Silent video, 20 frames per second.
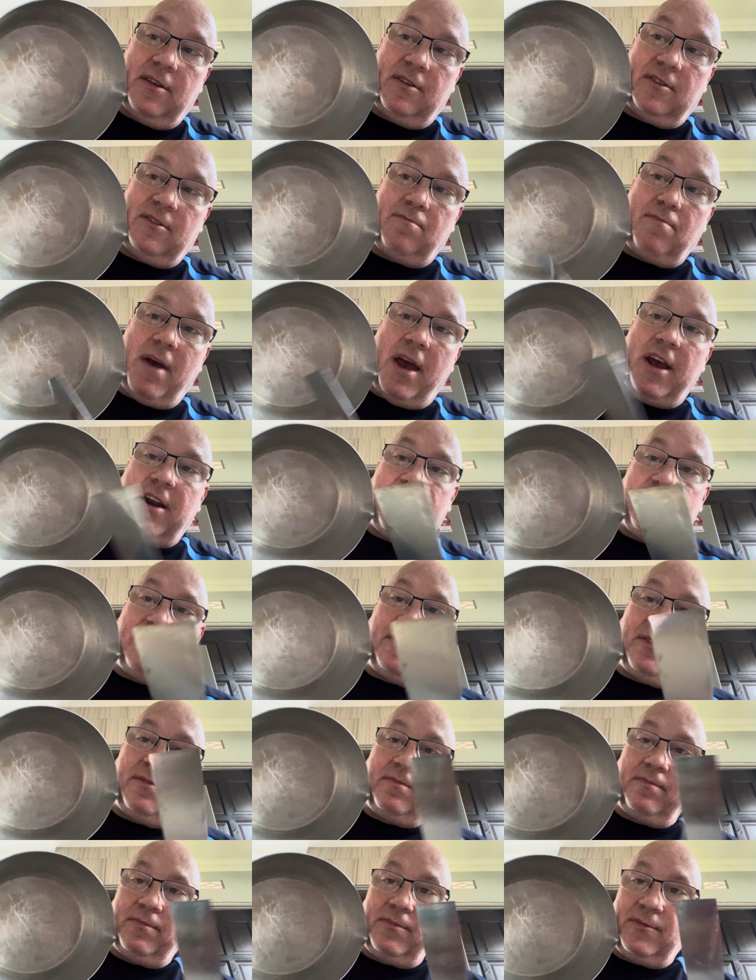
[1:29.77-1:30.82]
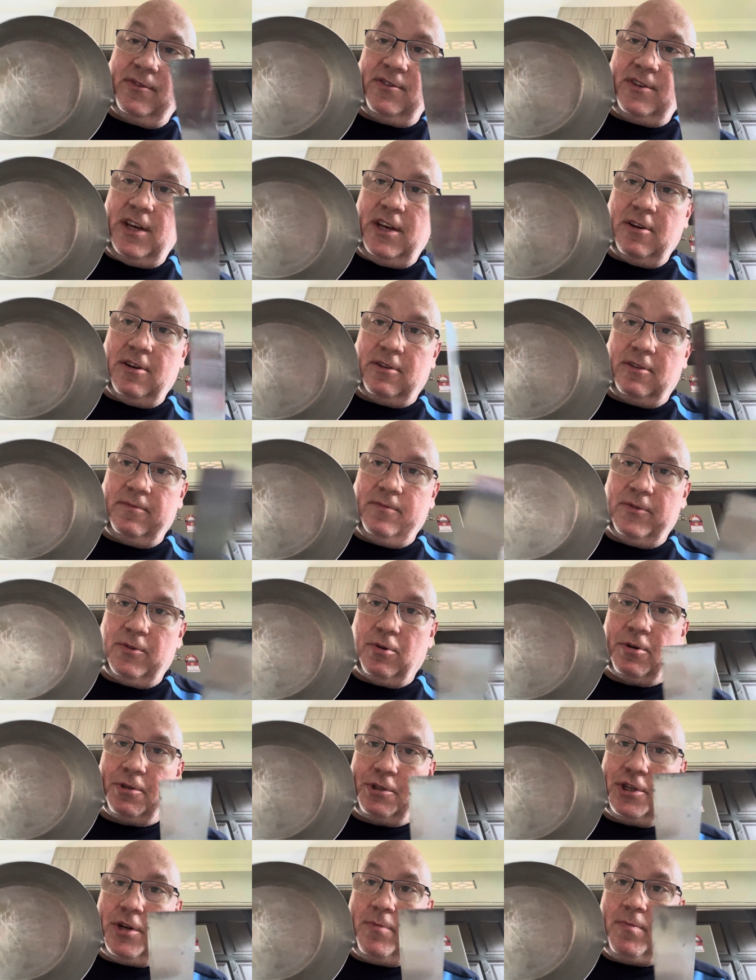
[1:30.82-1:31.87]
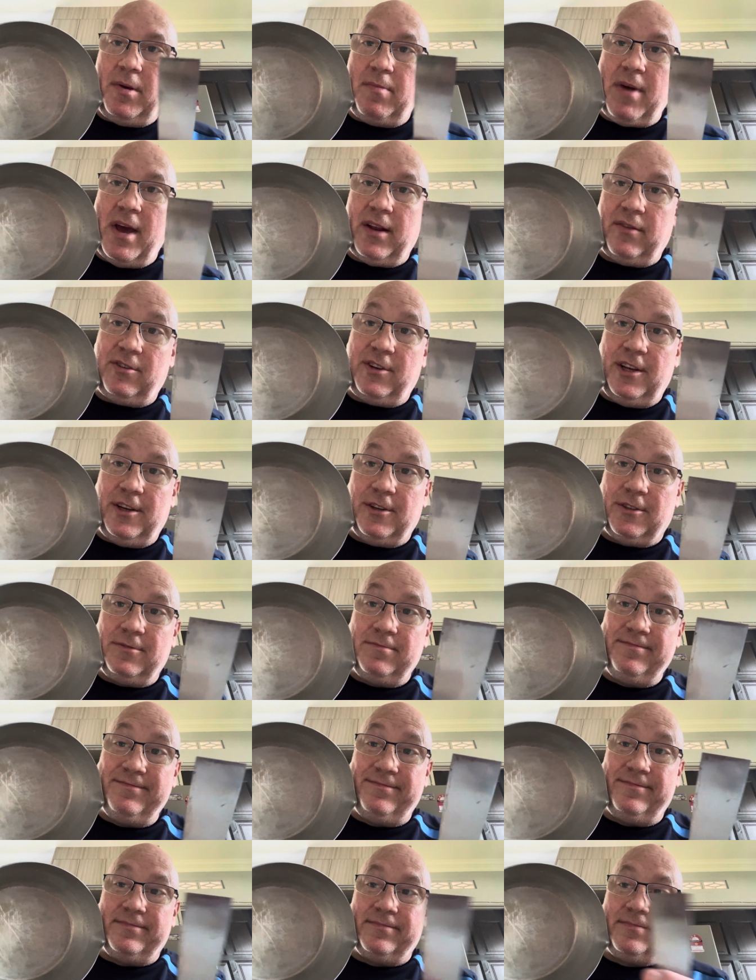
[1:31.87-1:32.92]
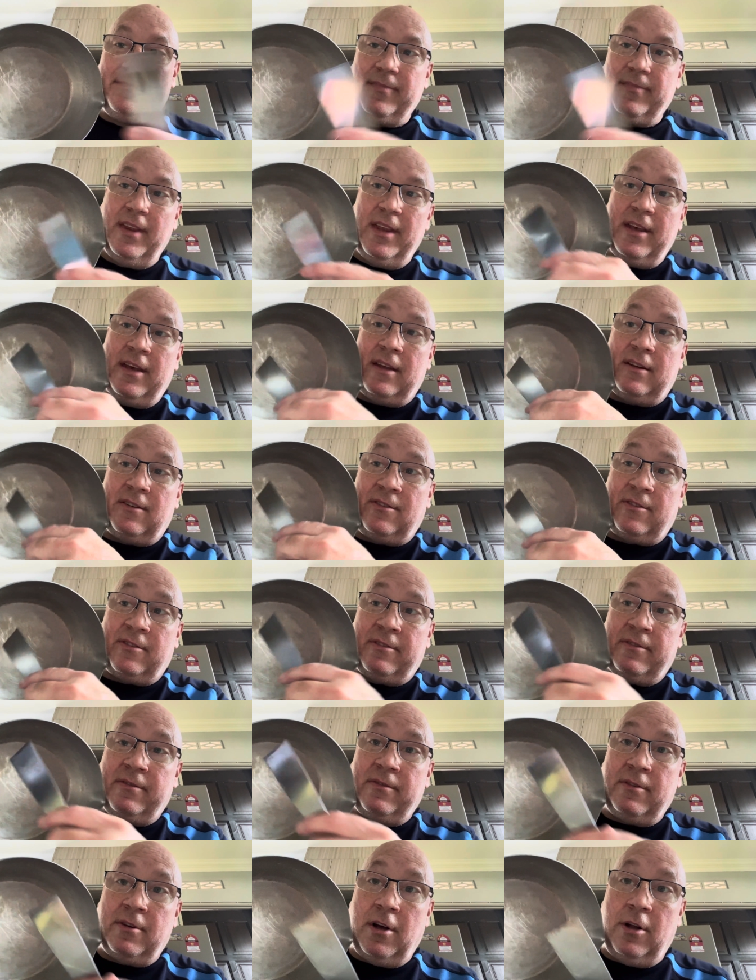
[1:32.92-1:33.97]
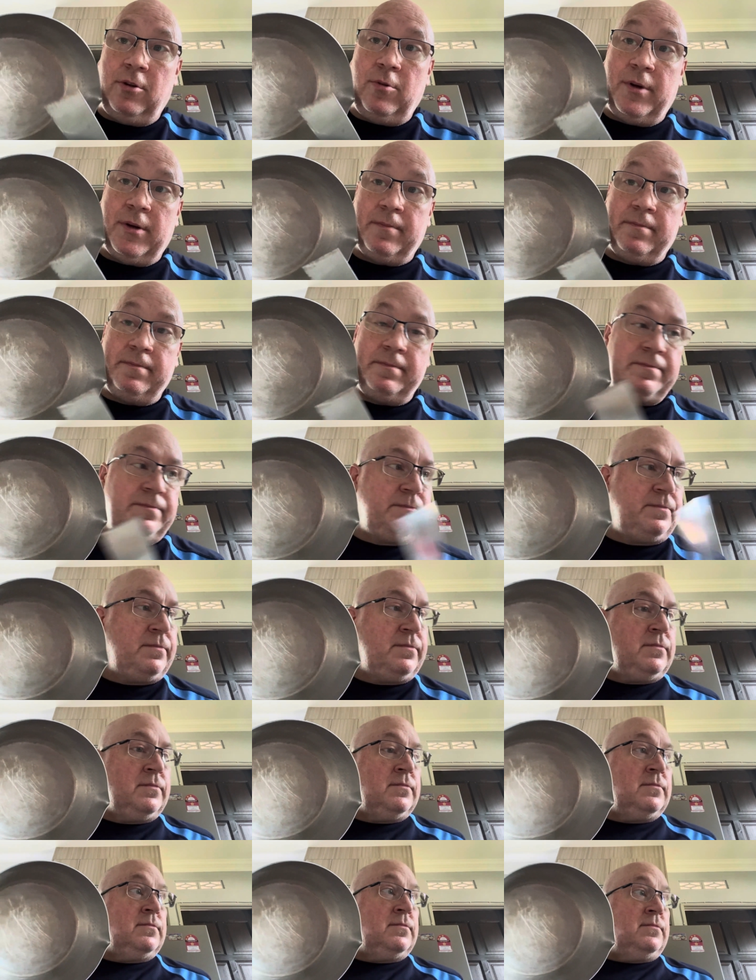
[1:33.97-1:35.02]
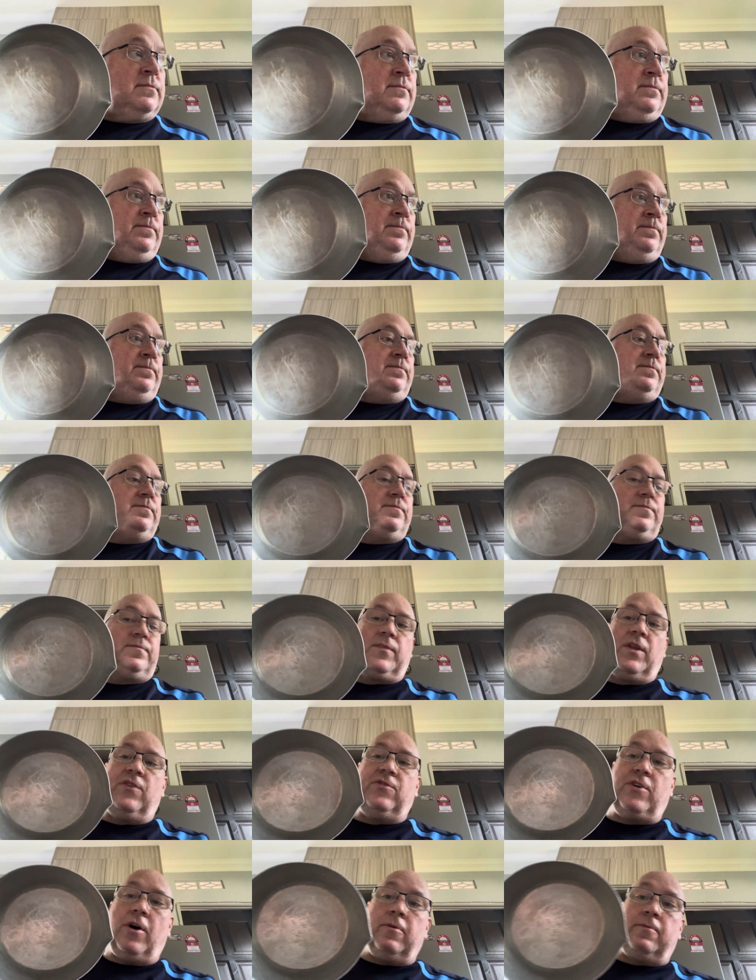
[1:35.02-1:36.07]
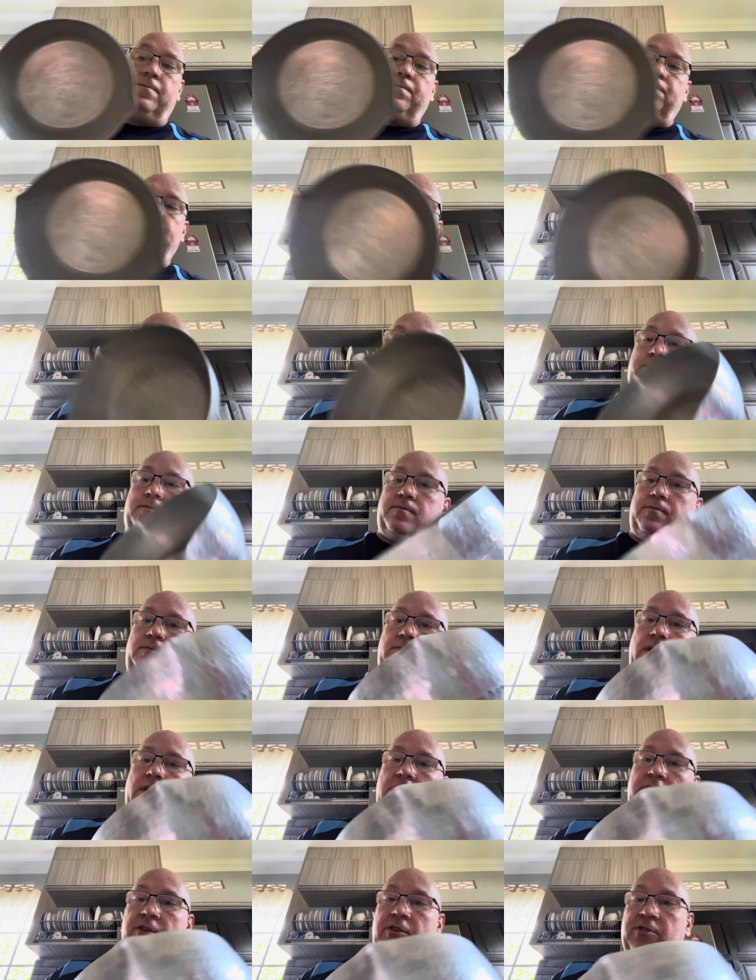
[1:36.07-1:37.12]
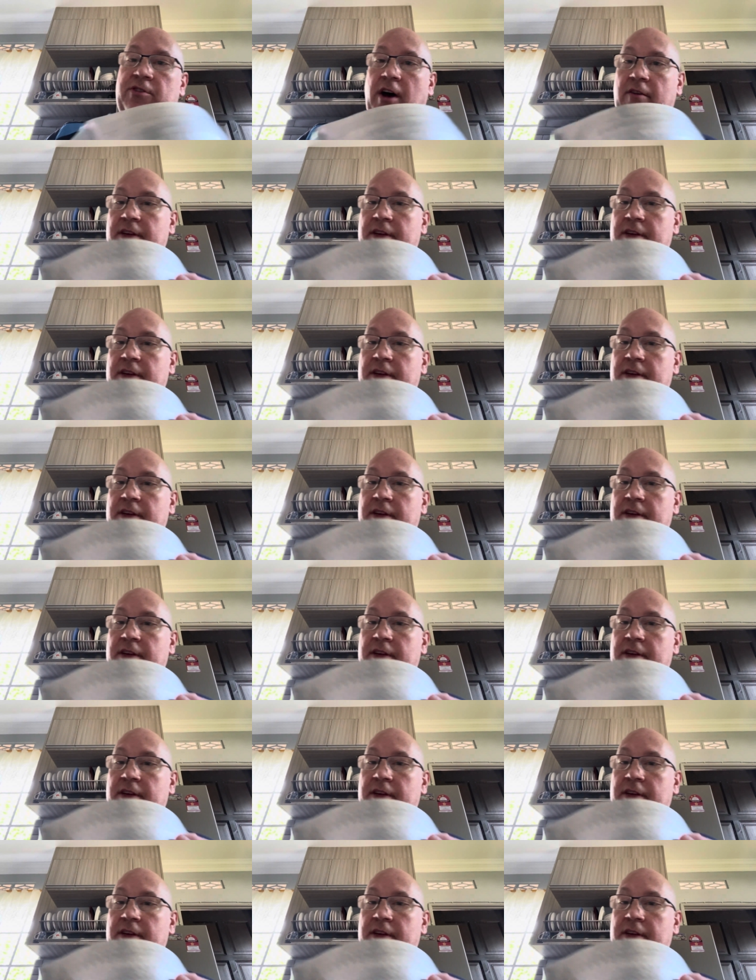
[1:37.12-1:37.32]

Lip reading: made of steel, or should be made of steel. Aluminum. So, to solve